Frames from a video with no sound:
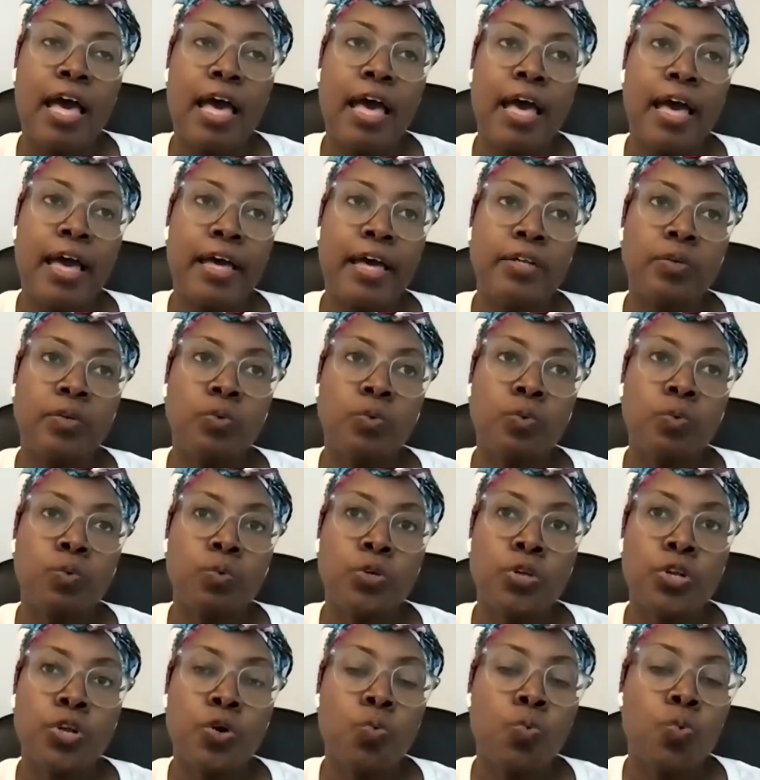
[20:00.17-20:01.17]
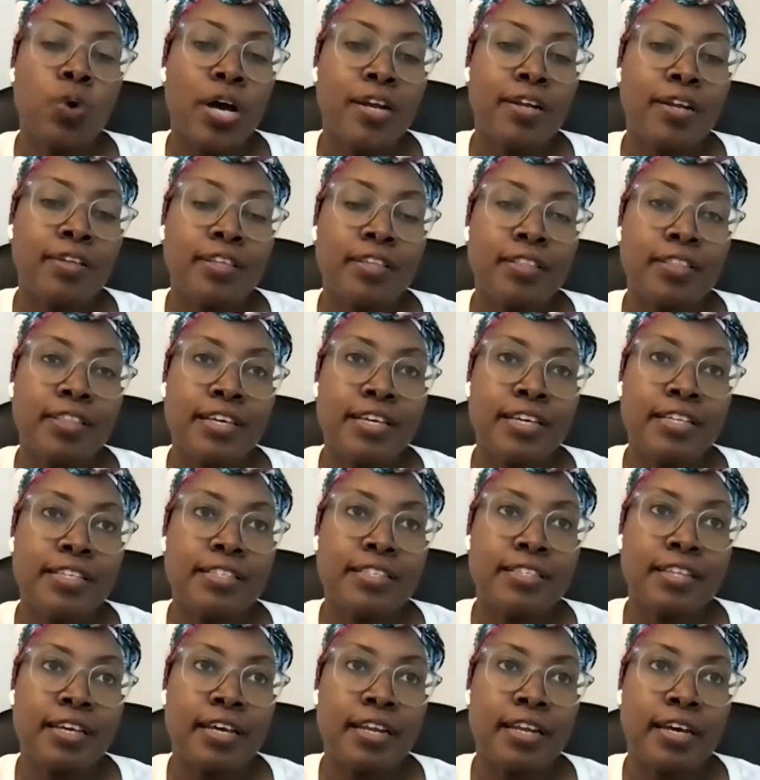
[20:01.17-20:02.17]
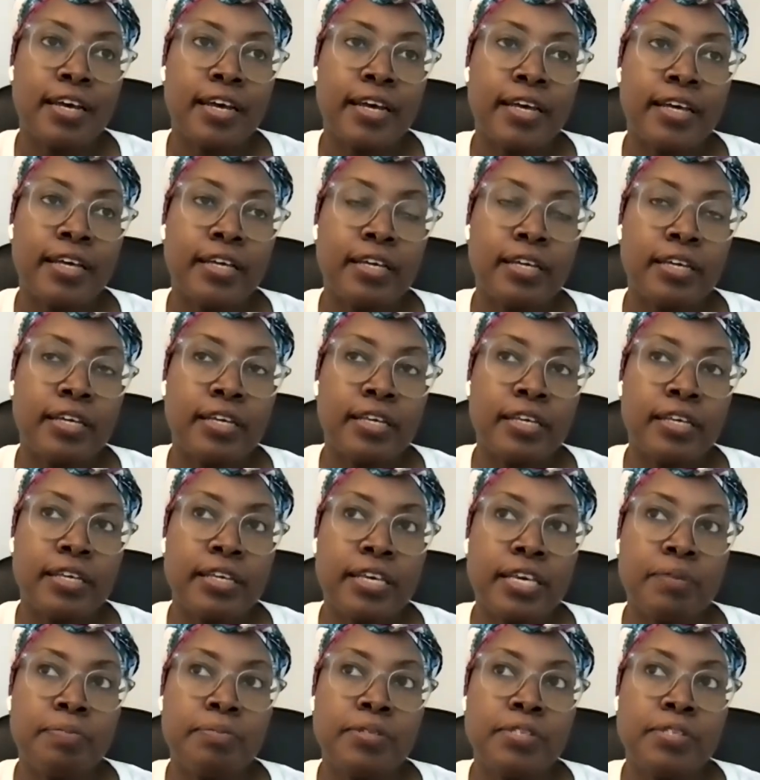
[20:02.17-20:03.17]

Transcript: And you know, one of the things that I keep